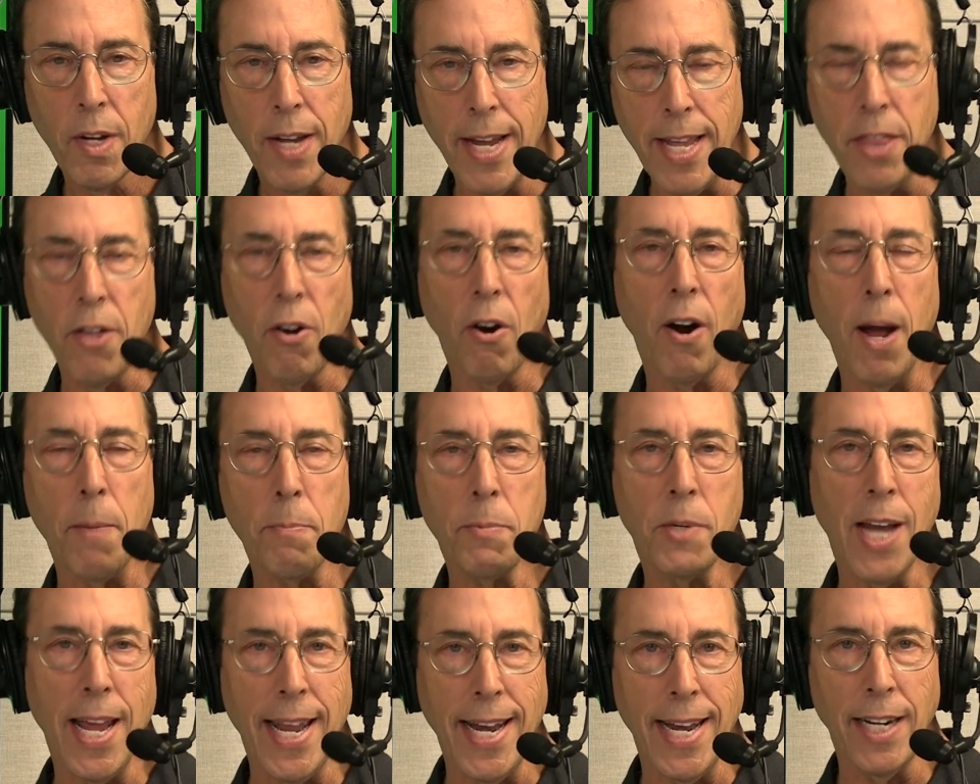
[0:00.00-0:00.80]
either
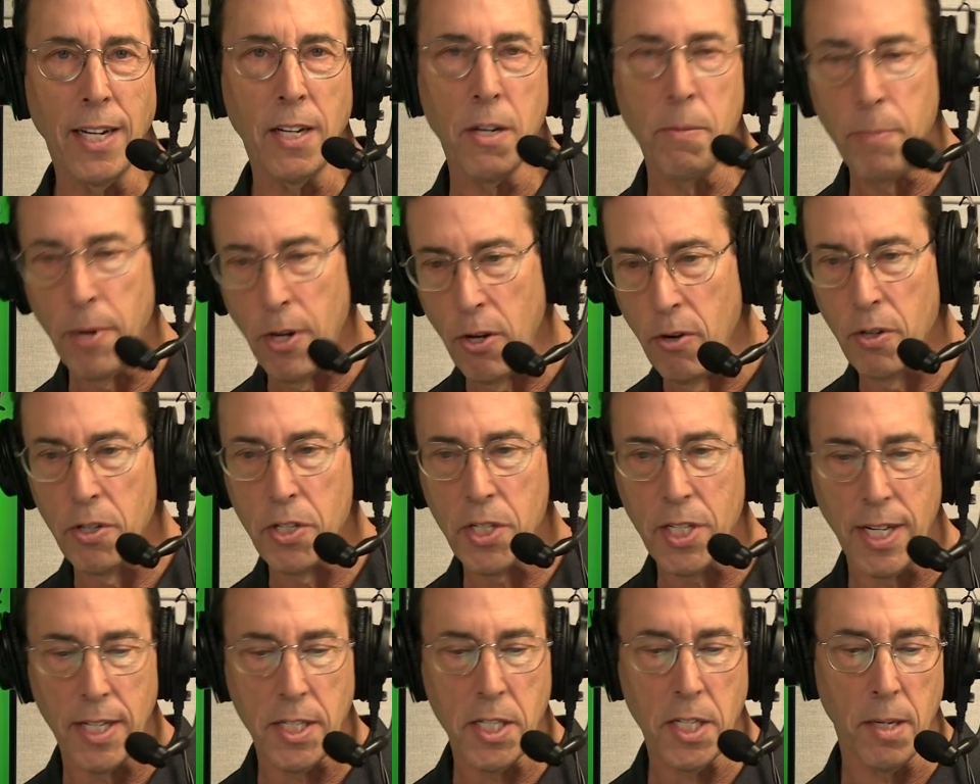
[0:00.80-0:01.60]
updating computer
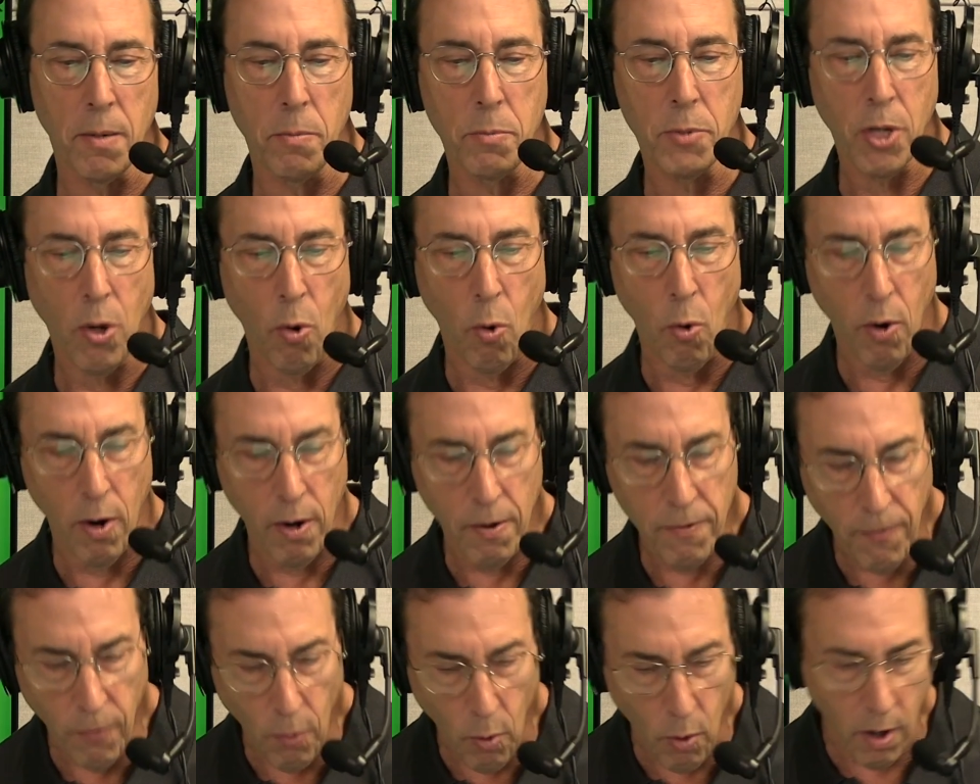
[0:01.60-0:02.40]
systems or
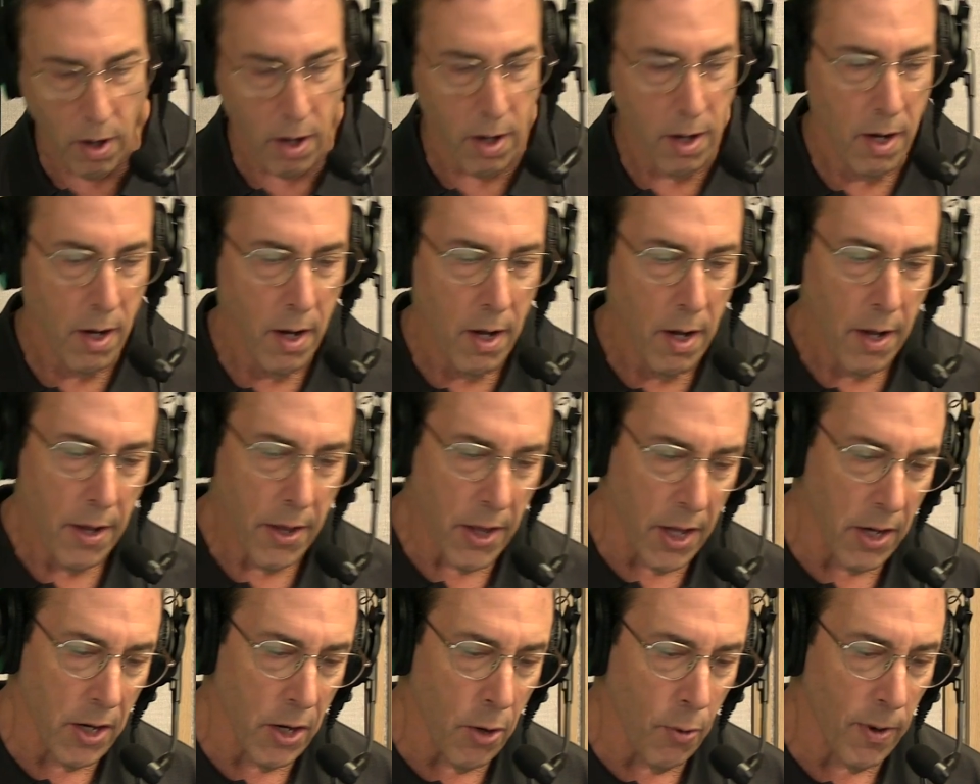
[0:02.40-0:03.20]
for
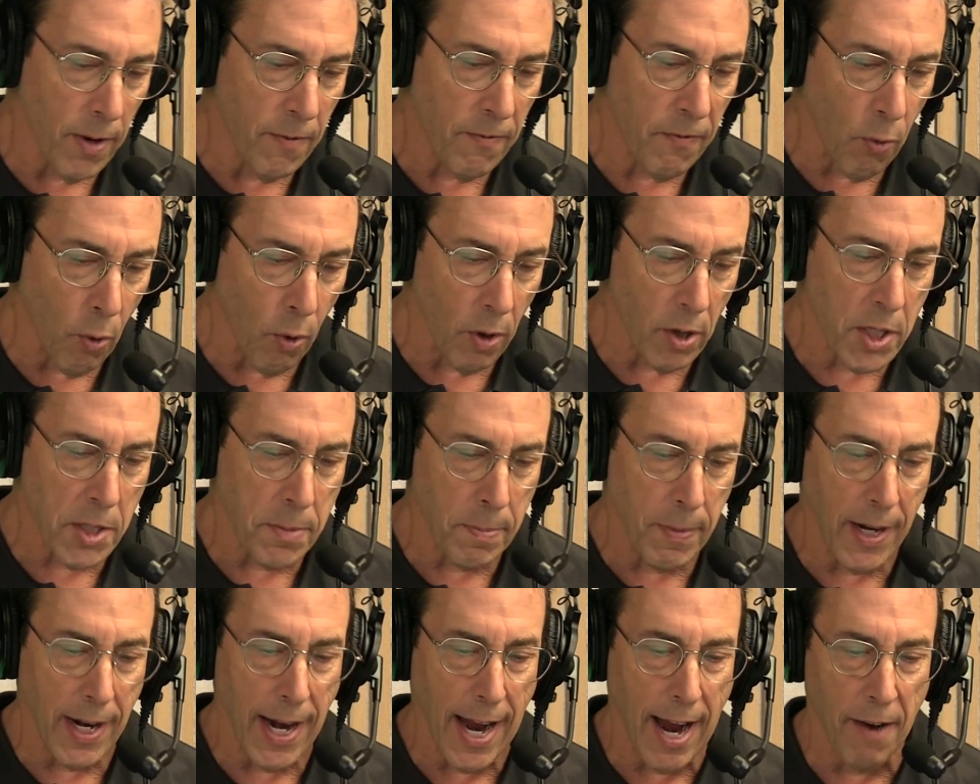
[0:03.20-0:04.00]
the new
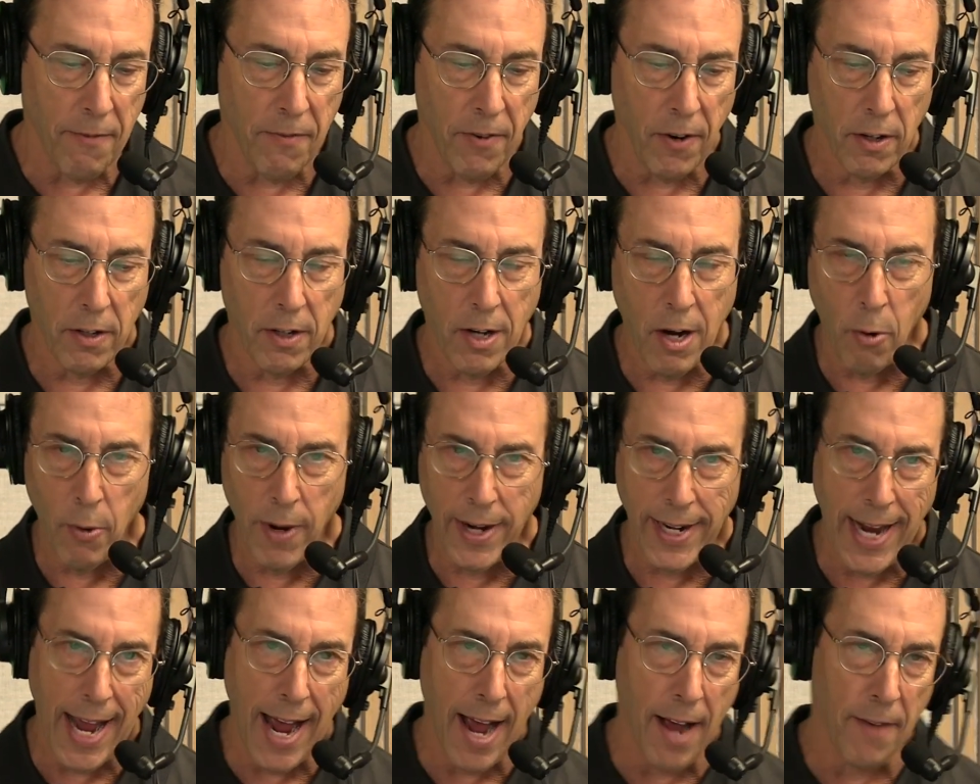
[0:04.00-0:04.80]
enforcement effort
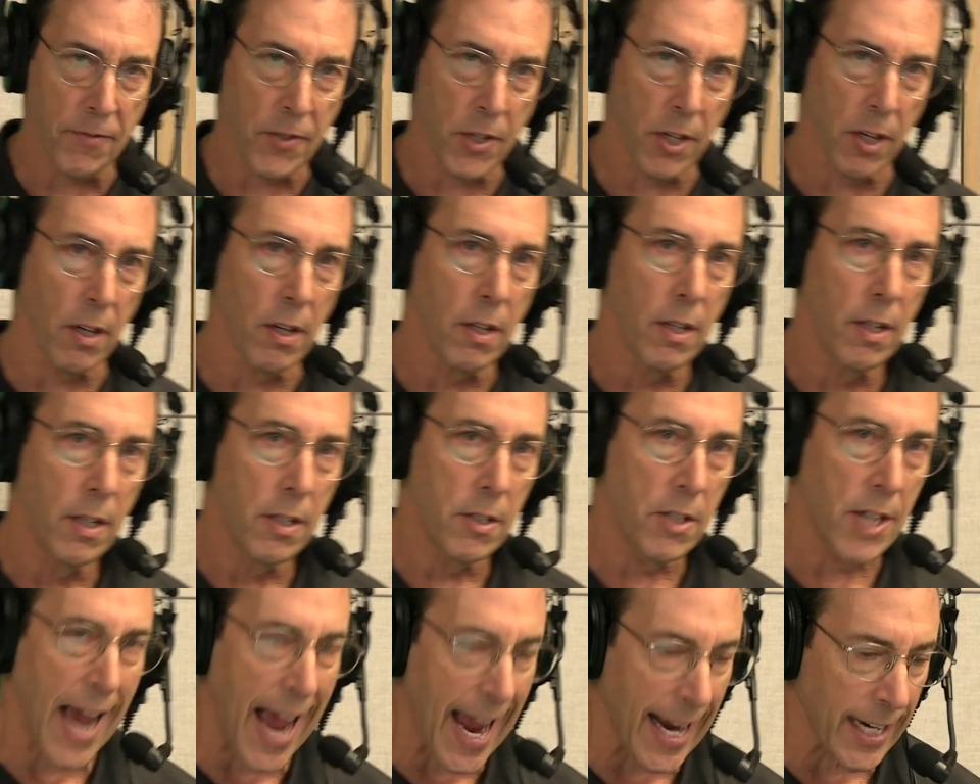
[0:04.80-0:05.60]
going after
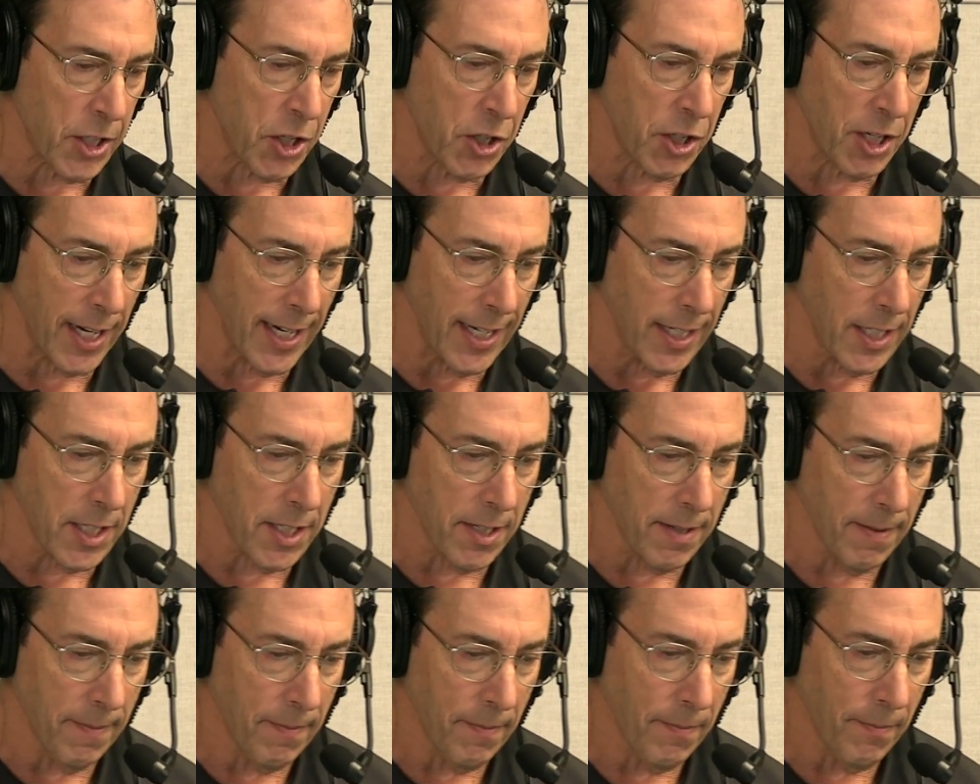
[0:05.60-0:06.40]
tax
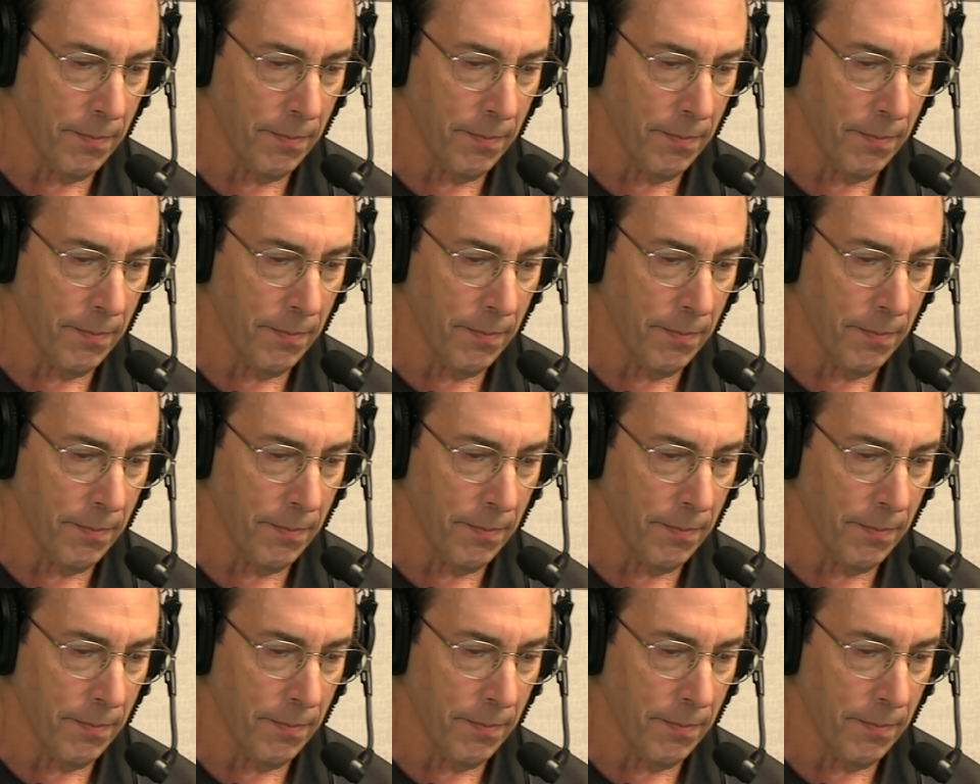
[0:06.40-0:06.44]
cheats.